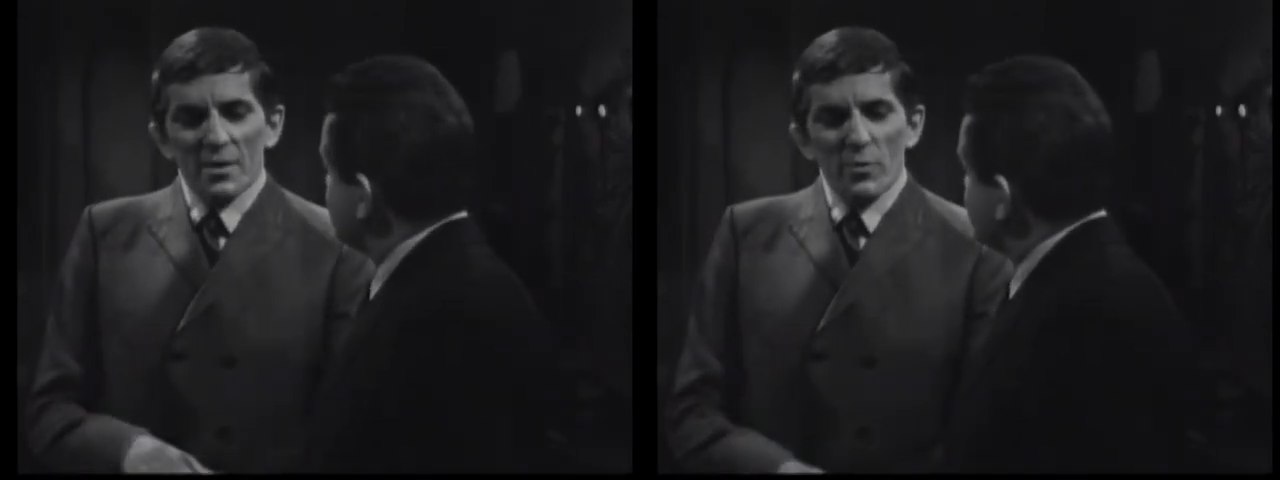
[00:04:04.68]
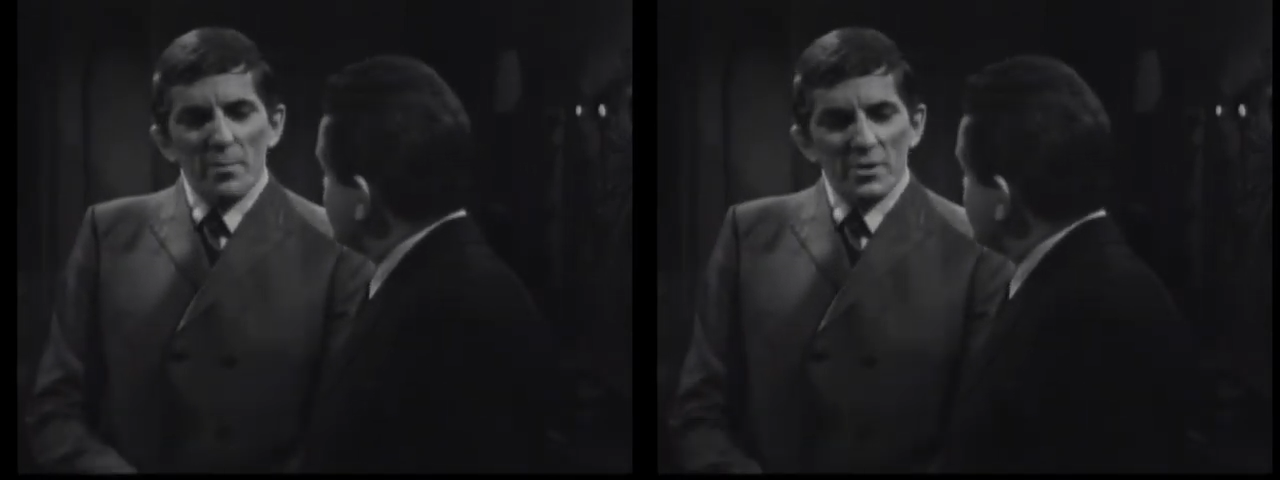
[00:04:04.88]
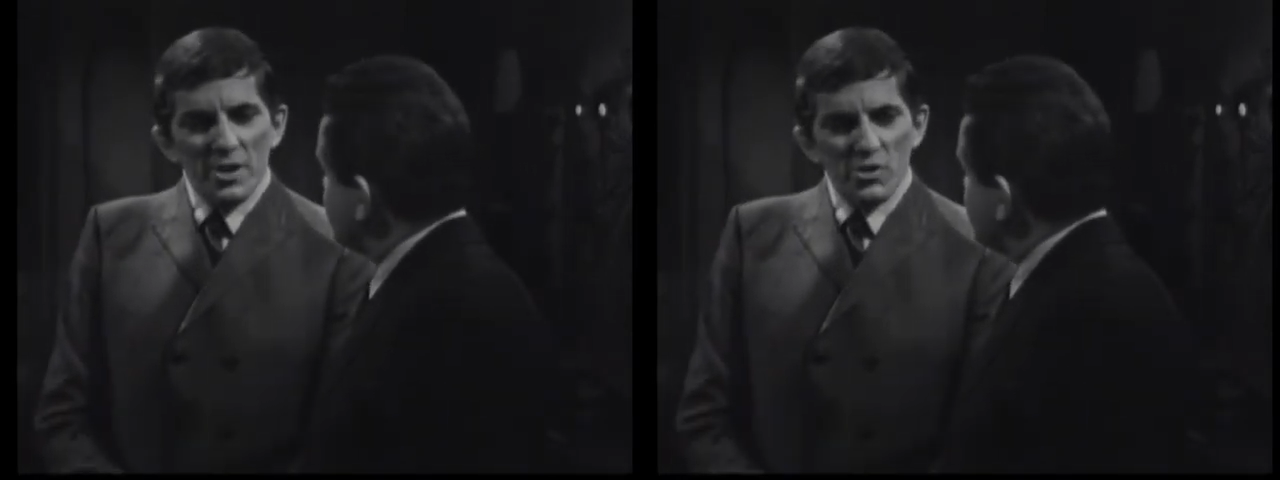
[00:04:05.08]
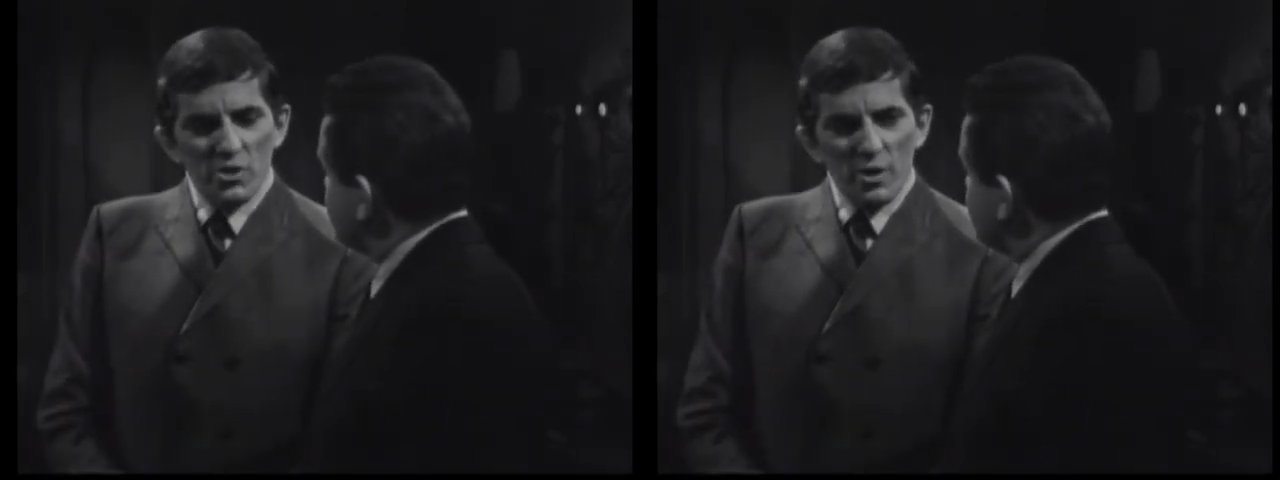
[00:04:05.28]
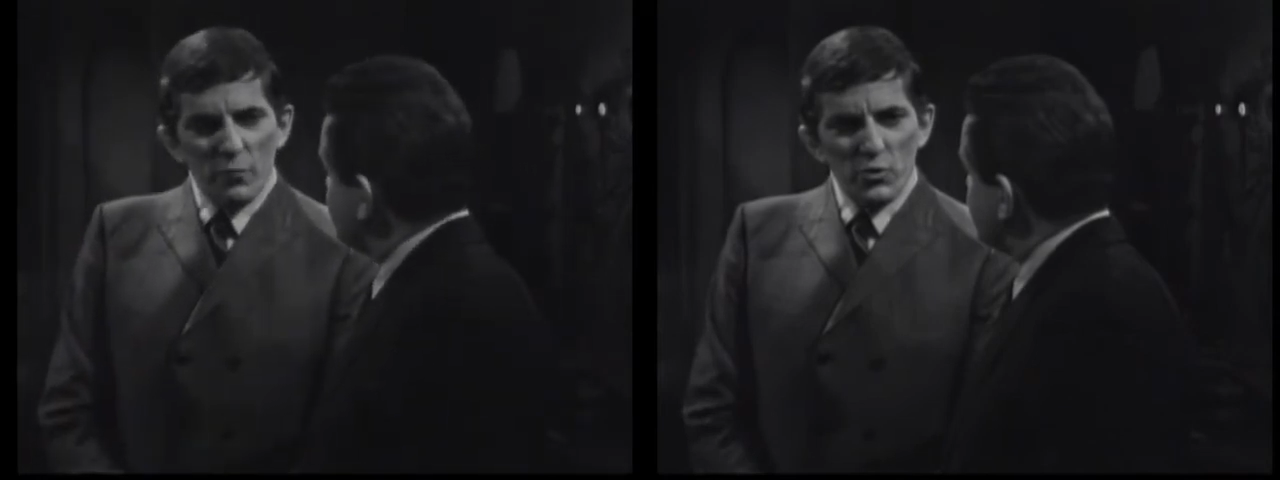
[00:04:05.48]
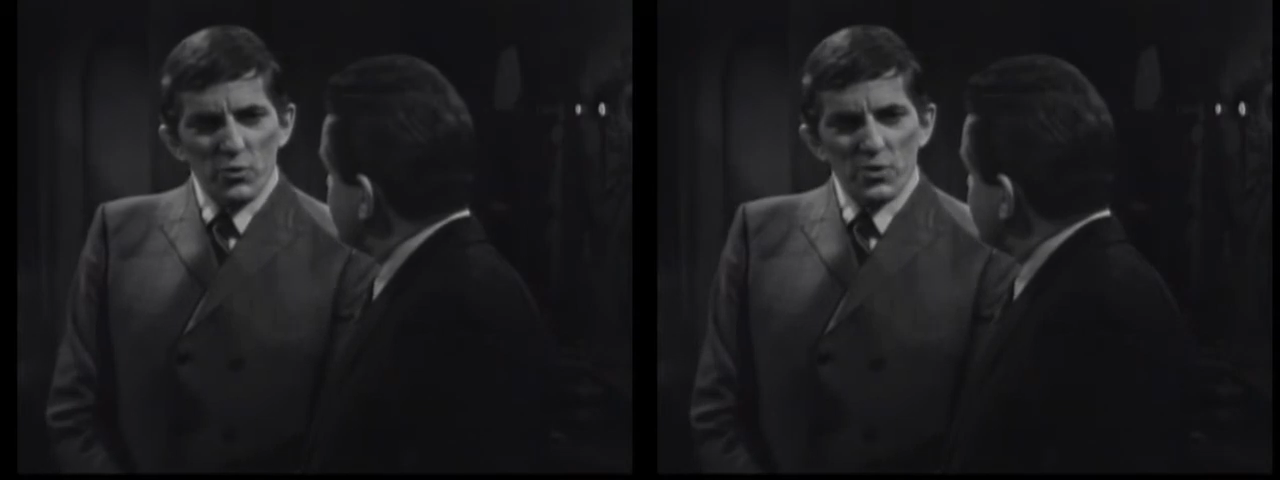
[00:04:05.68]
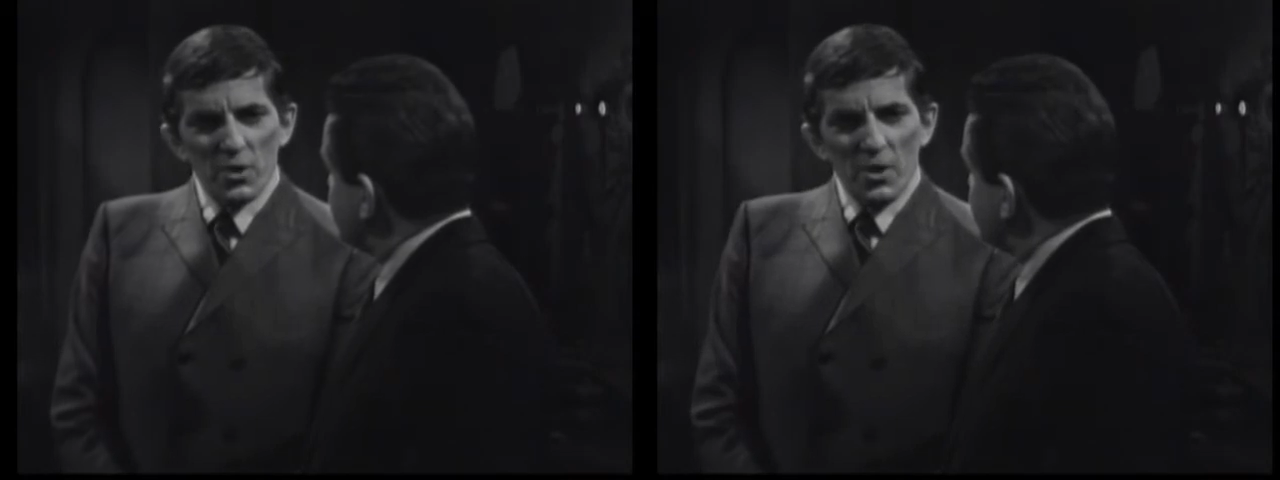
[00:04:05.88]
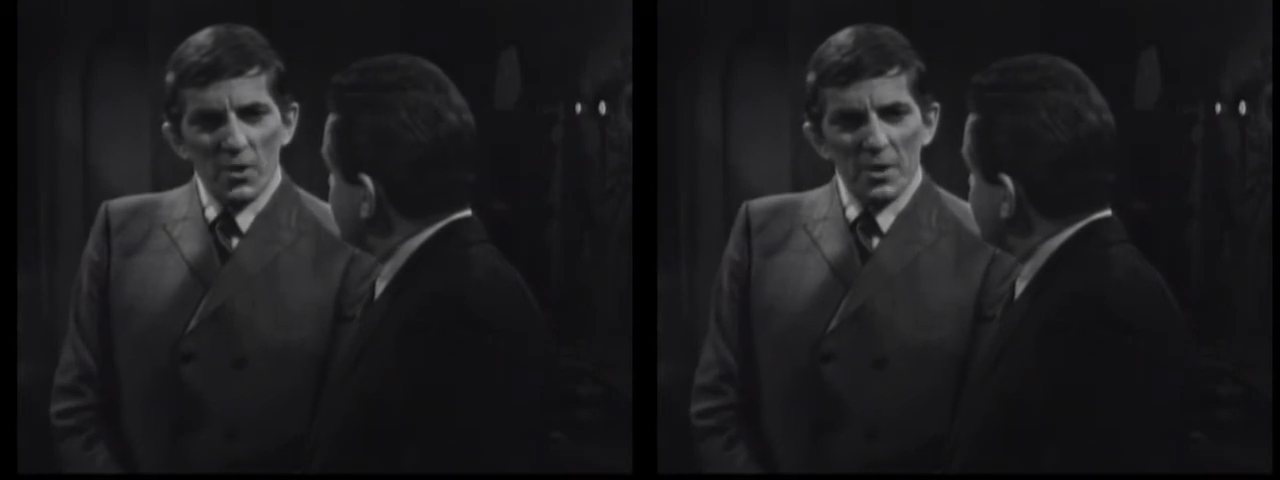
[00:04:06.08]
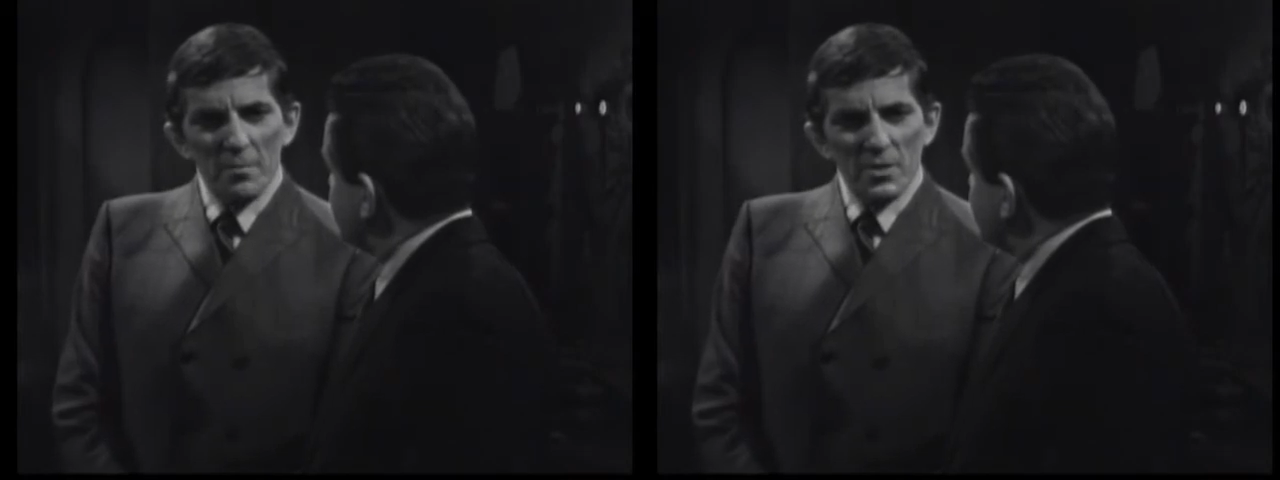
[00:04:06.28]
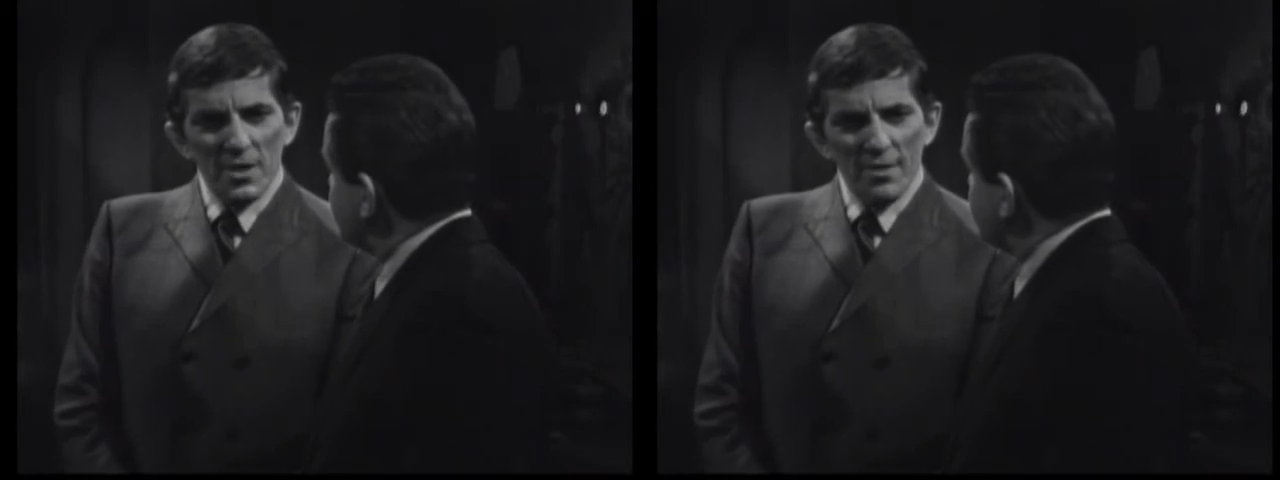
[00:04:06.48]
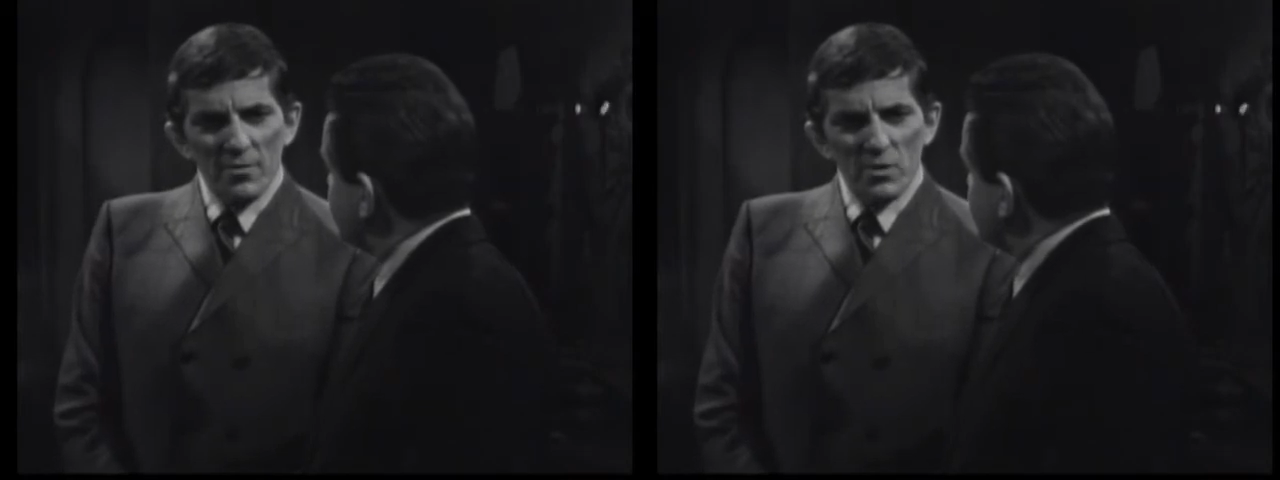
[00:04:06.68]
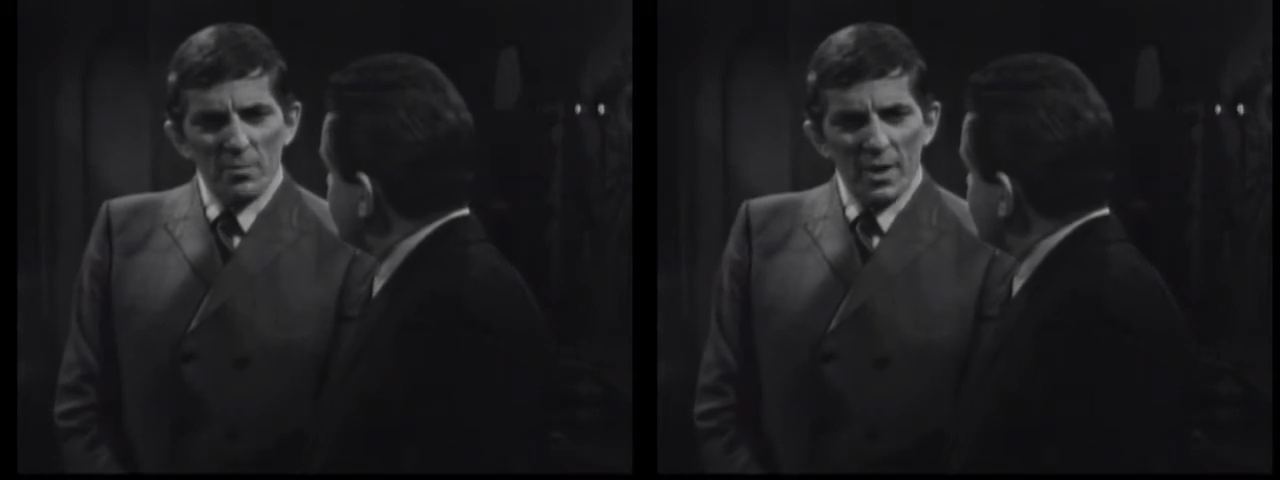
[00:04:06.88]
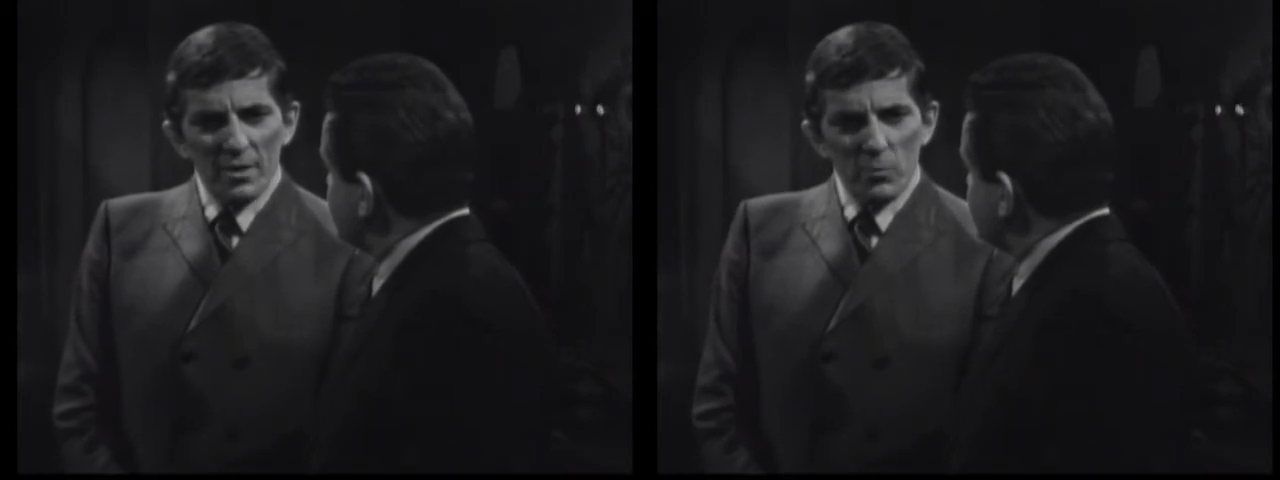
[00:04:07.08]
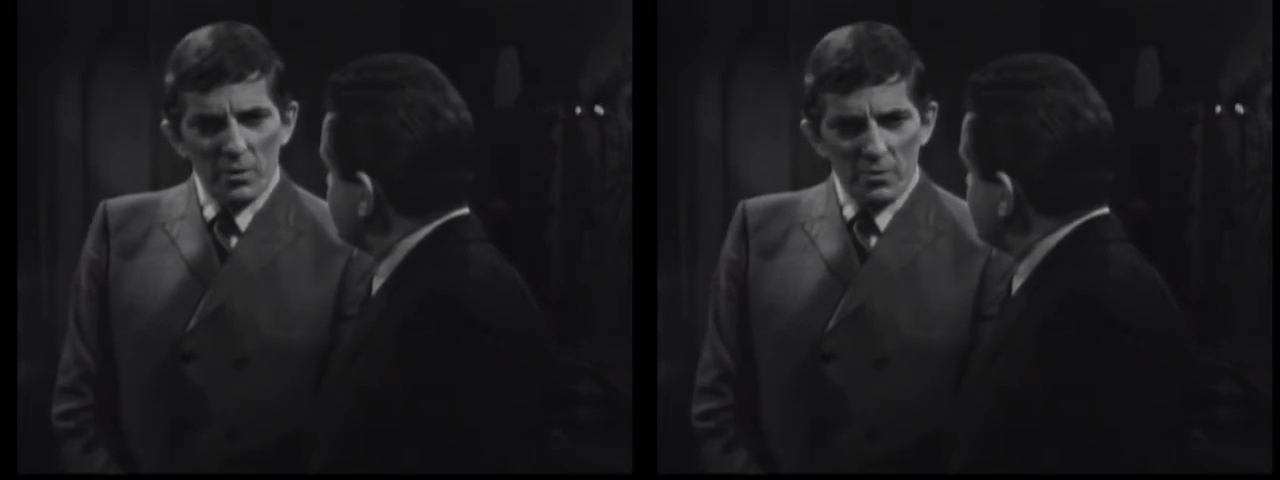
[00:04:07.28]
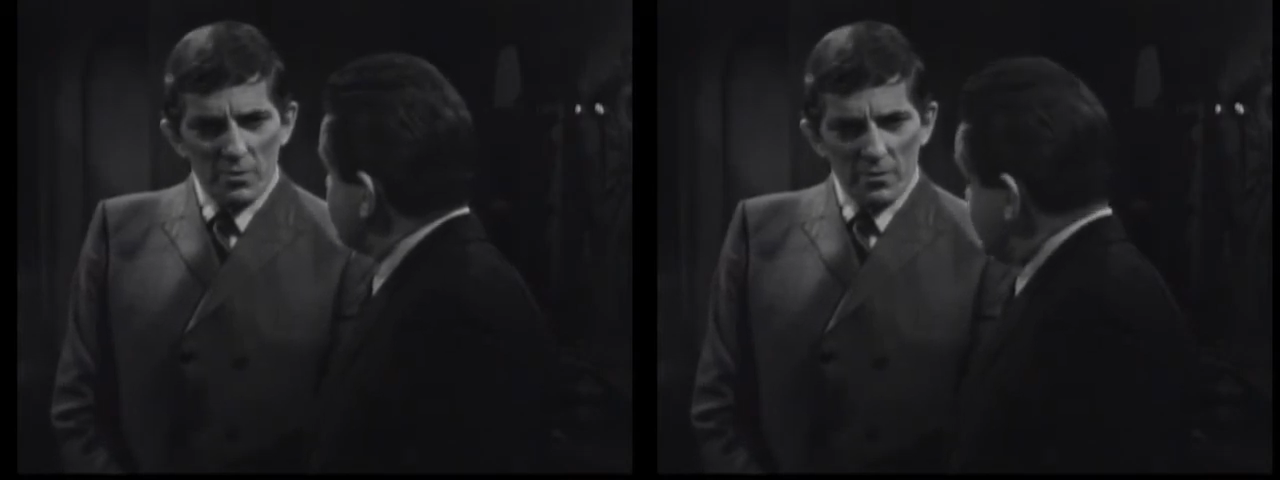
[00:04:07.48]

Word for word: repetition of what you saw in Miss Evans' blood, wouldn't you?